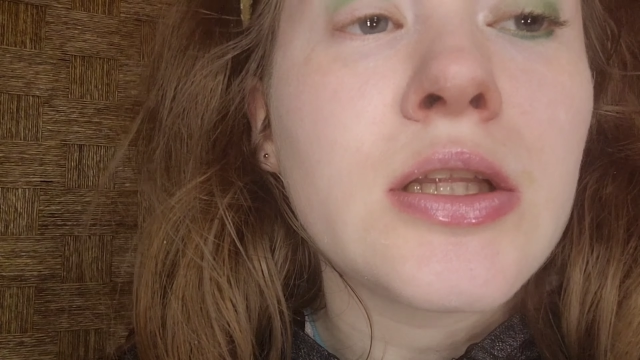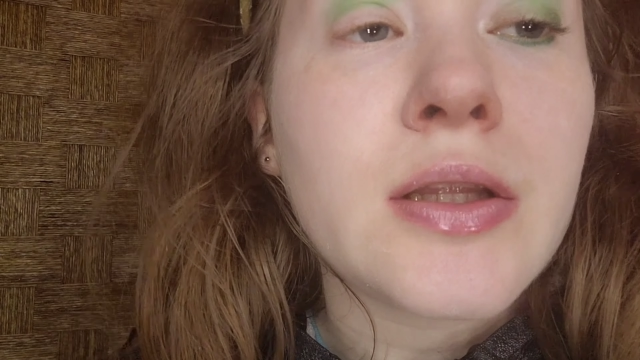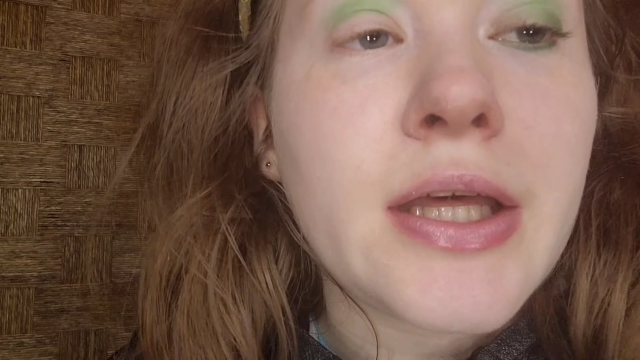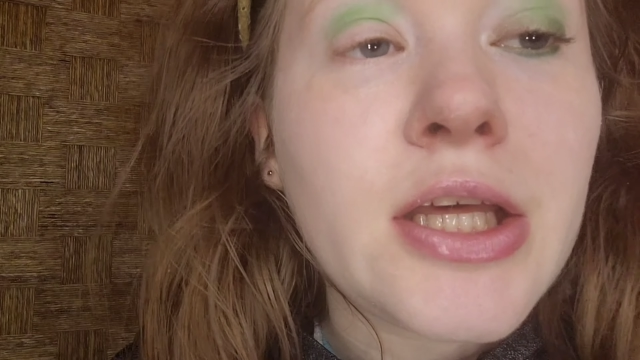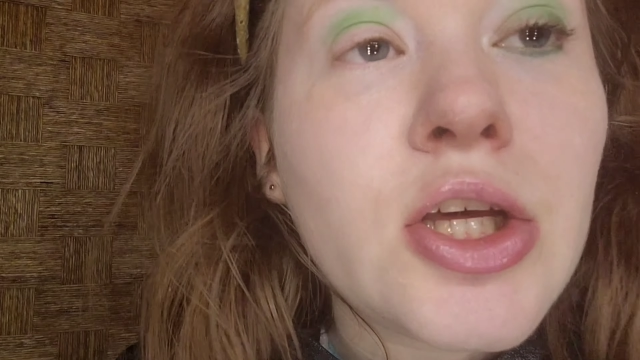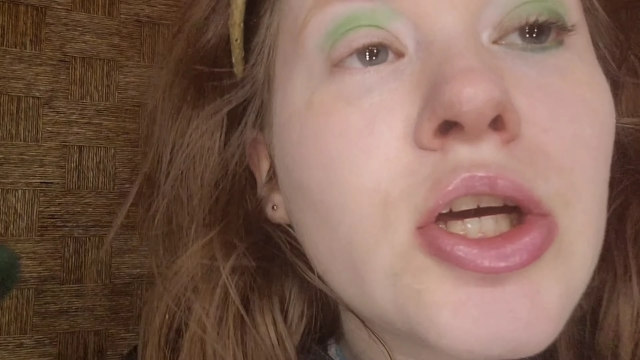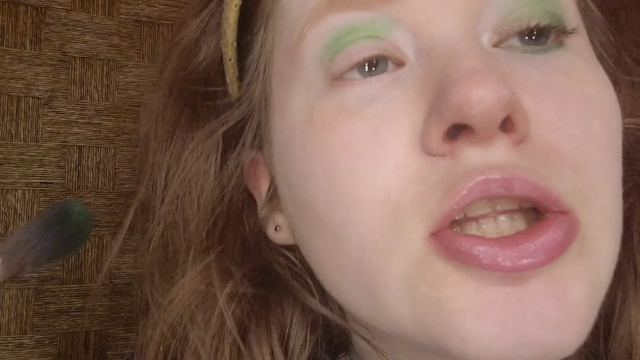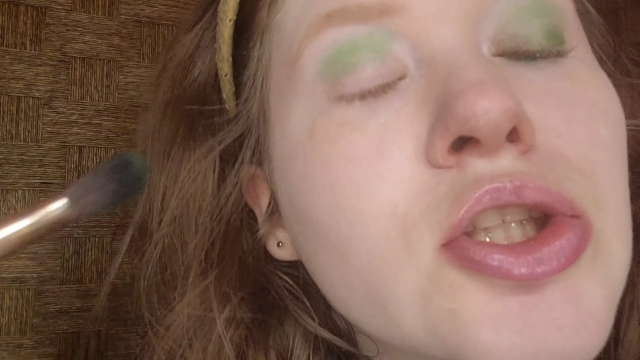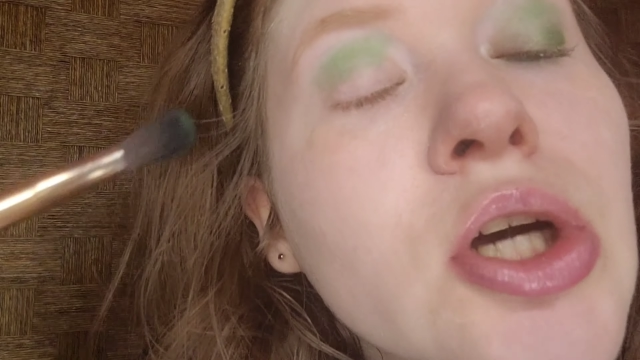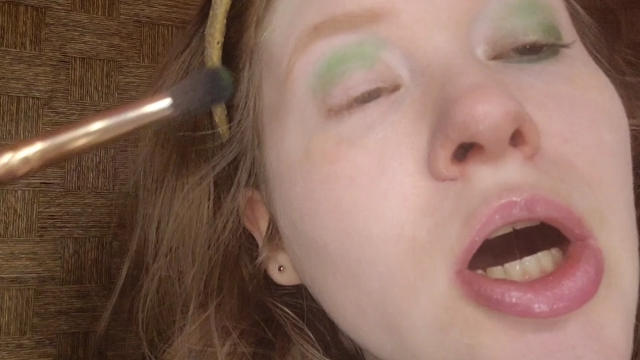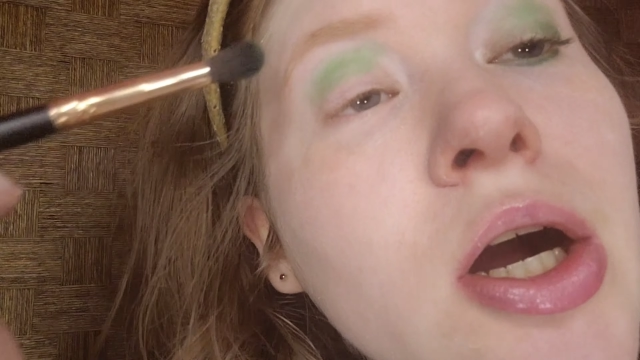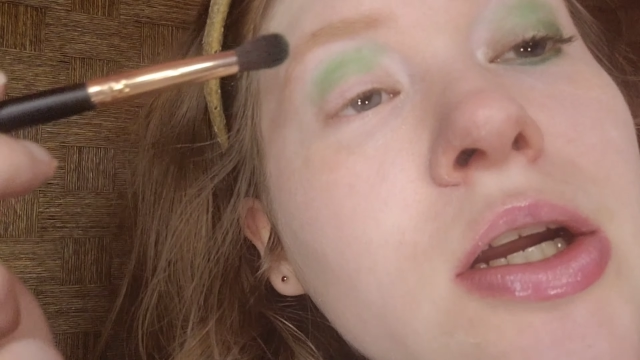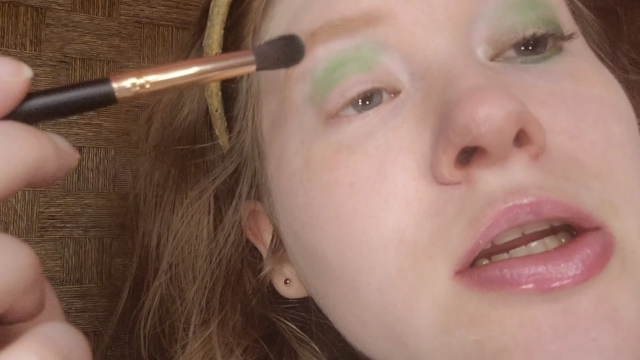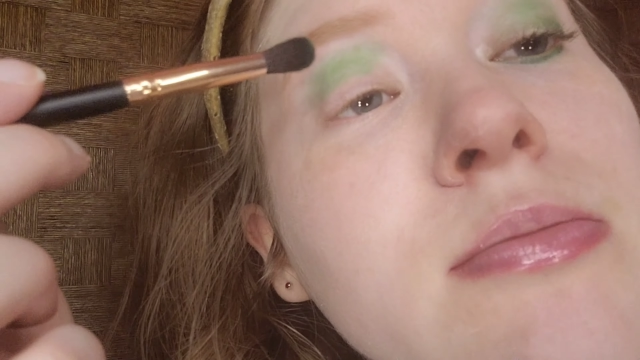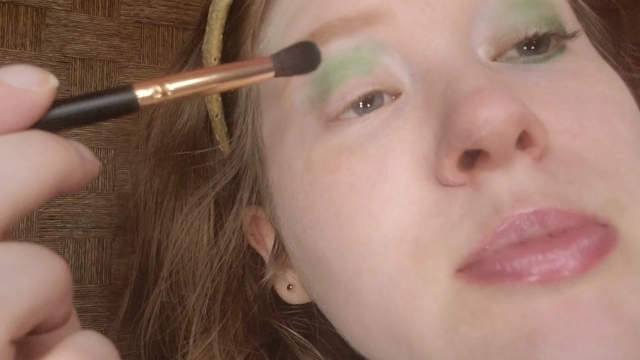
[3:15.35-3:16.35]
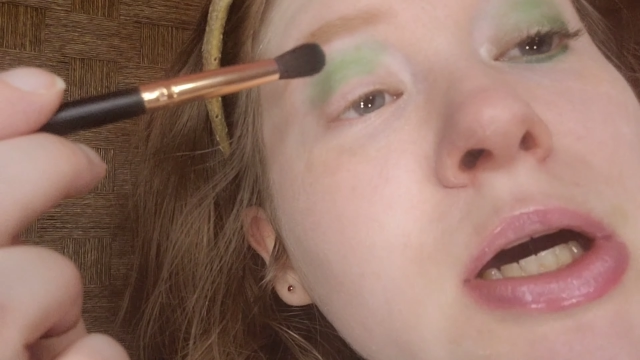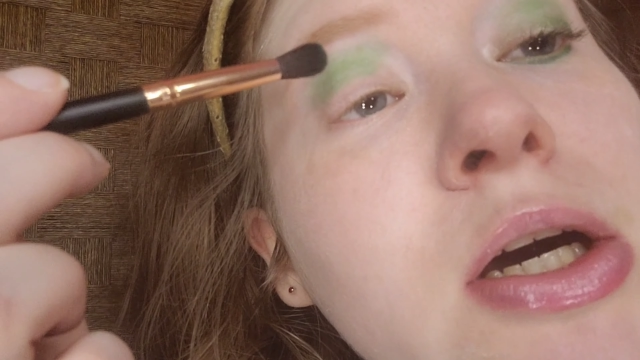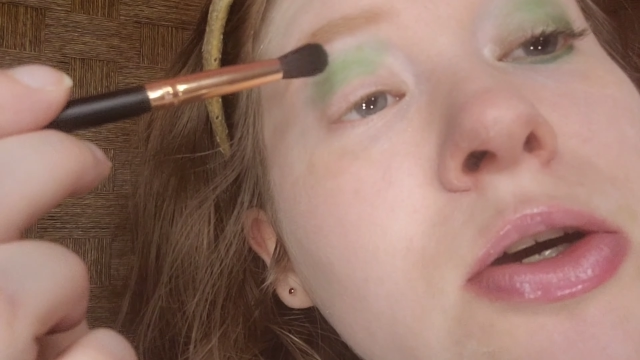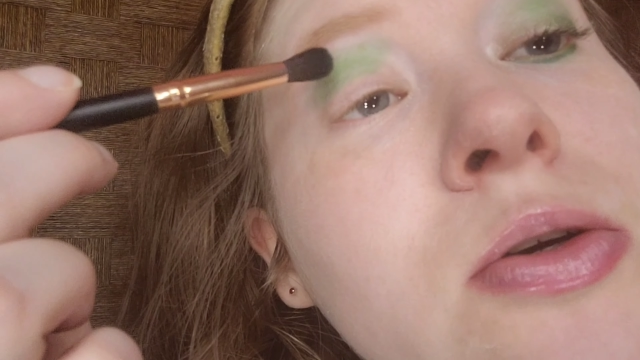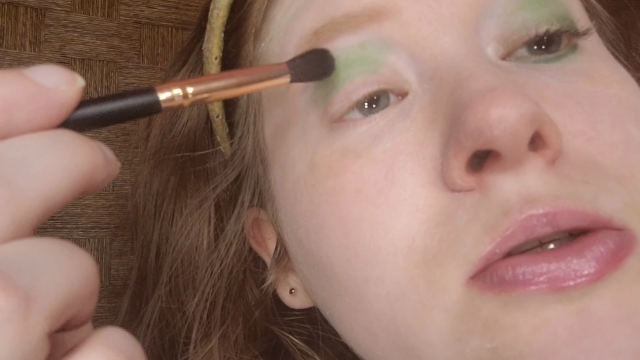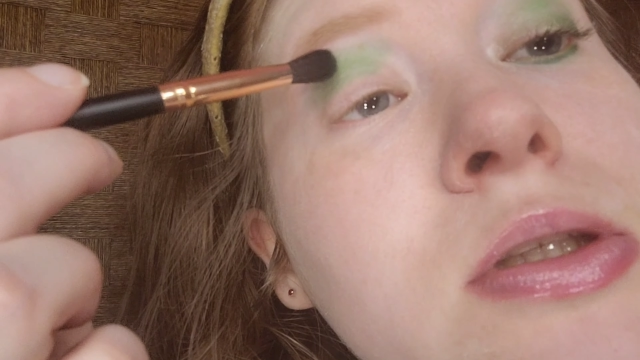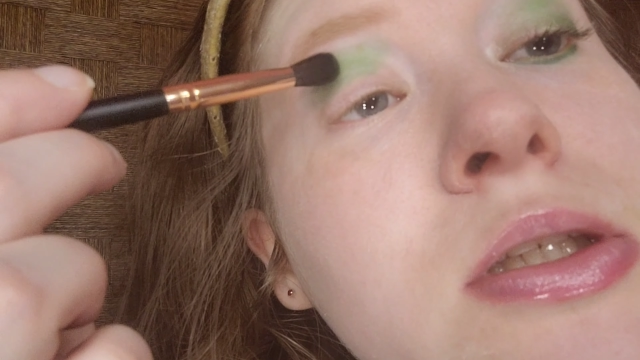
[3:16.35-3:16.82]
like talking
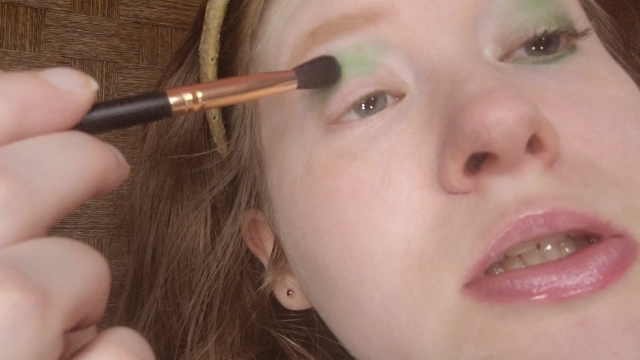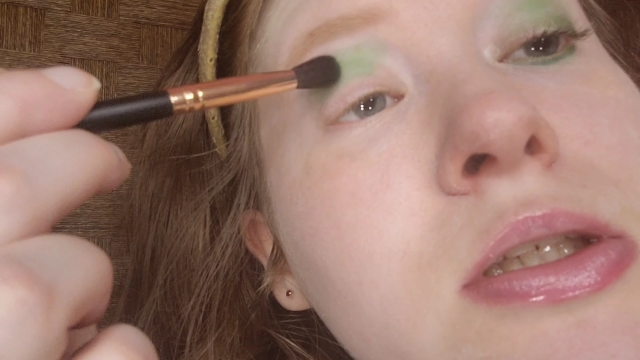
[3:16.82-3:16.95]
about